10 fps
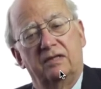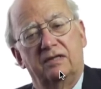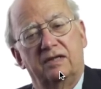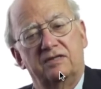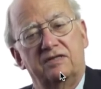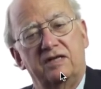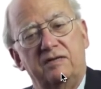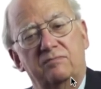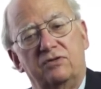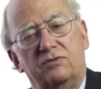that
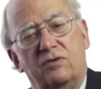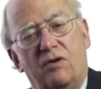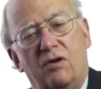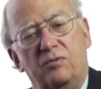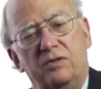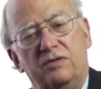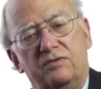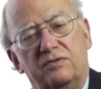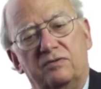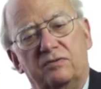seems to
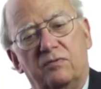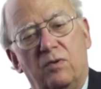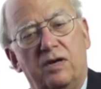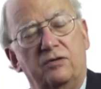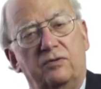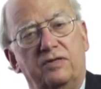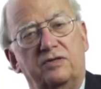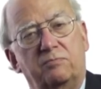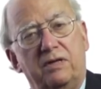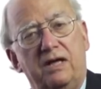always want to
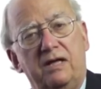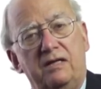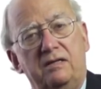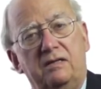explain